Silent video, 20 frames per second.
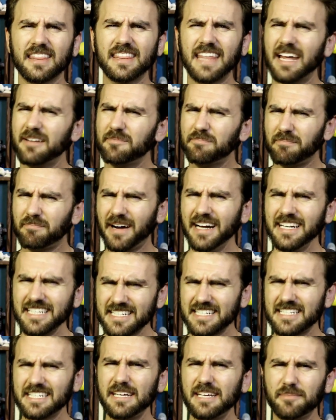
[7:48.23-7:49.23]
That
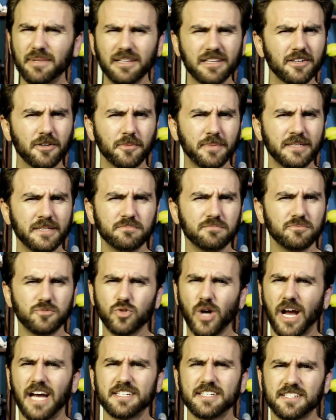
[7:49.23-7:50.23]
might seem a little bit
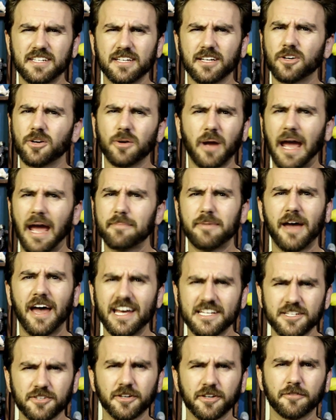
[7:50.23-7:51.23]
drastic or
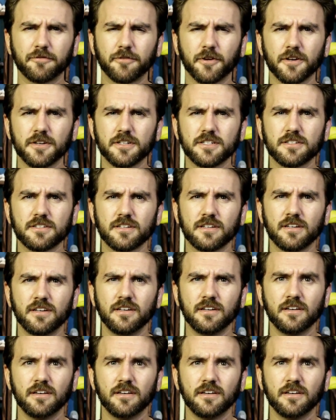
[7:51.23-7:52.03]
haphazard at first.